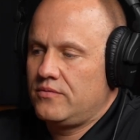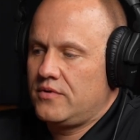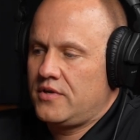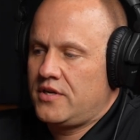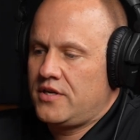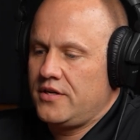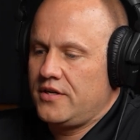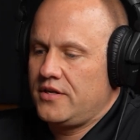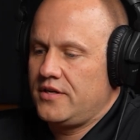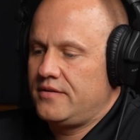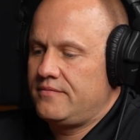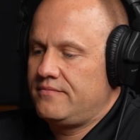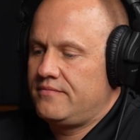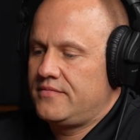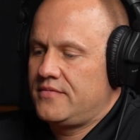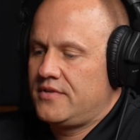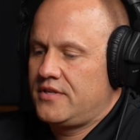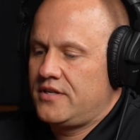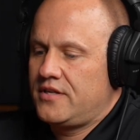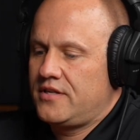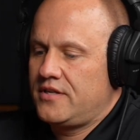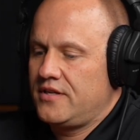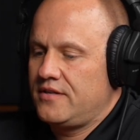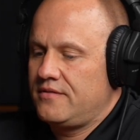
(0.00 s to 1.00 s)

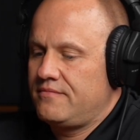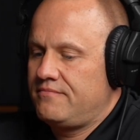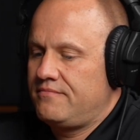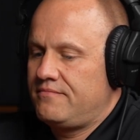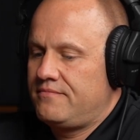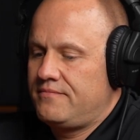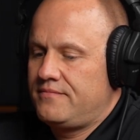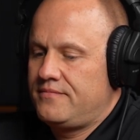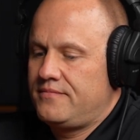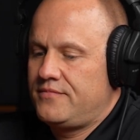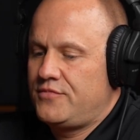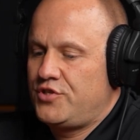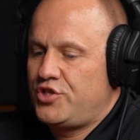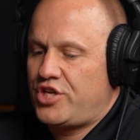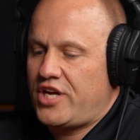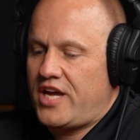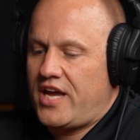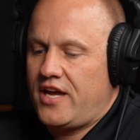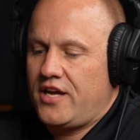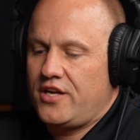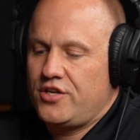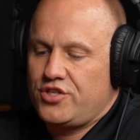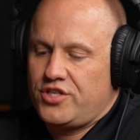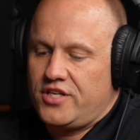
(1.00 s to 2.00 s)
could
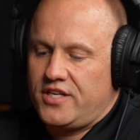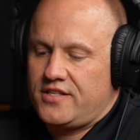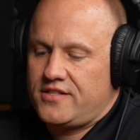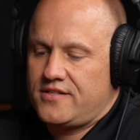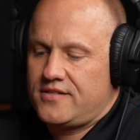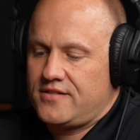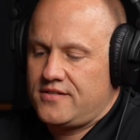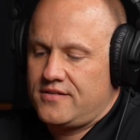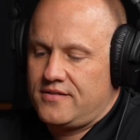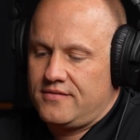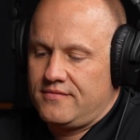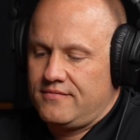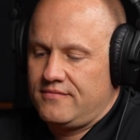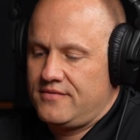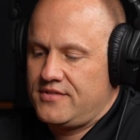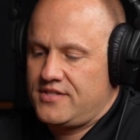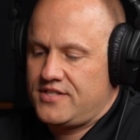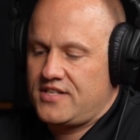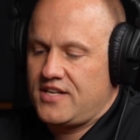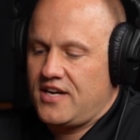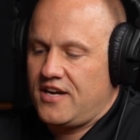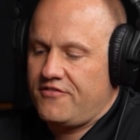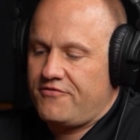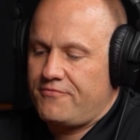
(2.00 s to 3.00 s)
change its
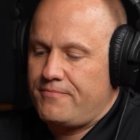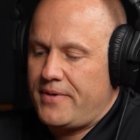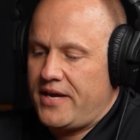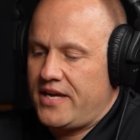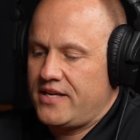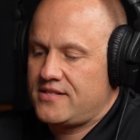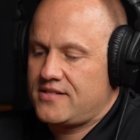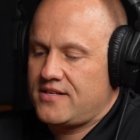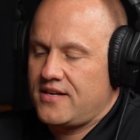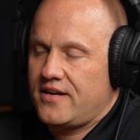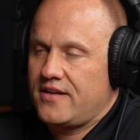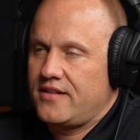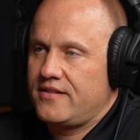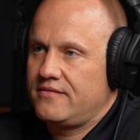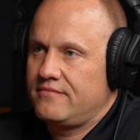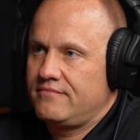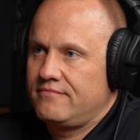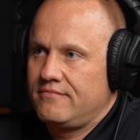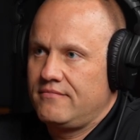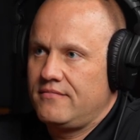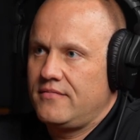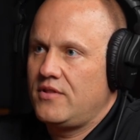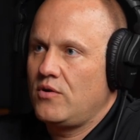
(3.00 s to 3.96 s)
stuff based on